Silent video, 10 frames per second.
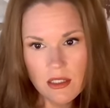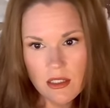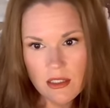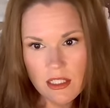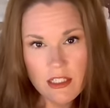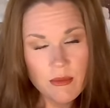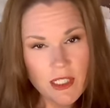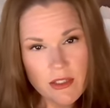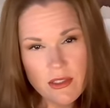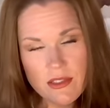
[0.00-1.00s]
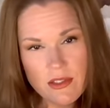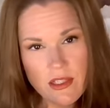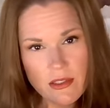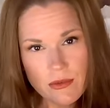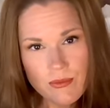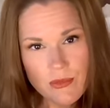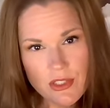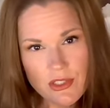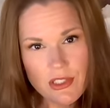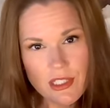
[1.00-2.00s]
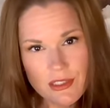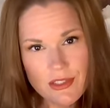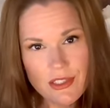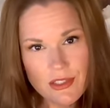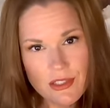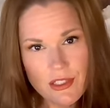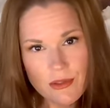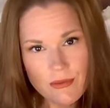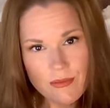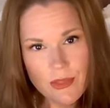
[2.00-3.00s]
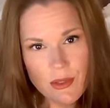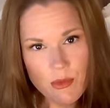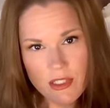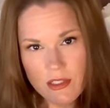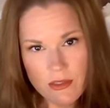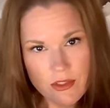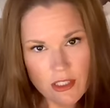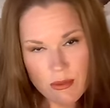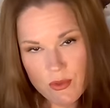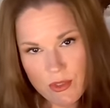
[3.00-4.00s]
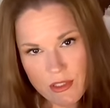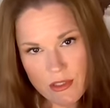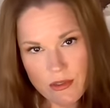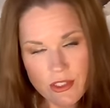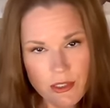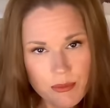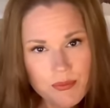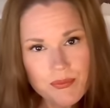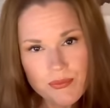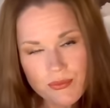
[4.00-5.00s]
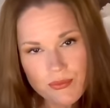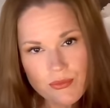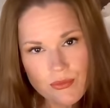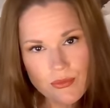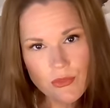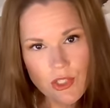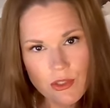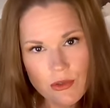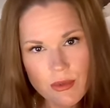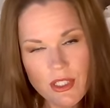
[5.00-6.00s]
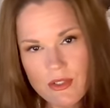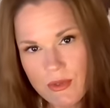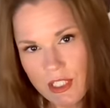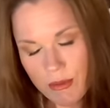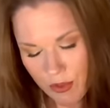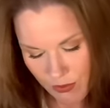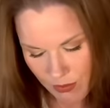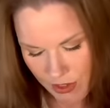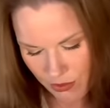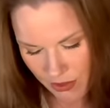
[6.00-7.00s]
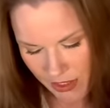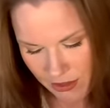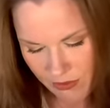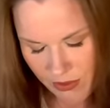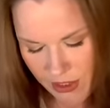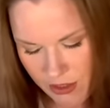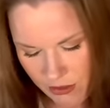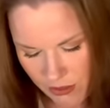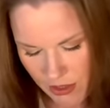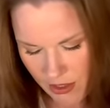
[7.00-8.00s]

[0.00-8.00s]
Like a migraine's there. It just kind of sits there. And when it clears up is when it clears up. You know? But that's what happens when we don't actively heal.